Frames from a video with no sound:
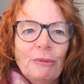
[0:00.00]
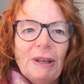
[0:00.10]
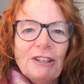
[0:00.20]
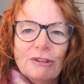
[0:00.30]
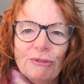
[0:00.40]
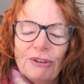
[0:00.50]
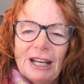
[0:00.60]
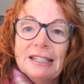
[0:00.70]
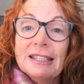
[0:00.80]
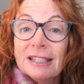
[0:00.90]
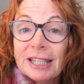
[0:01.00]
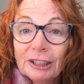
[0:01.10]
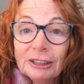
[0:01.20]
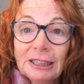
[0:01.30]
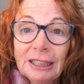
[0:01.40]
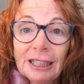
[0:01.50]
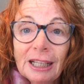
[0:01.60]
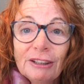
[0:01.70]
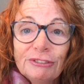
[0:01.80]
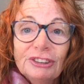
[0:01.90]
best of friends still
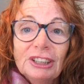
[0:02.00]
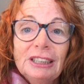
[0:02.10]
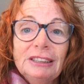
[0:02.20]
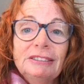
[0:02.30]
after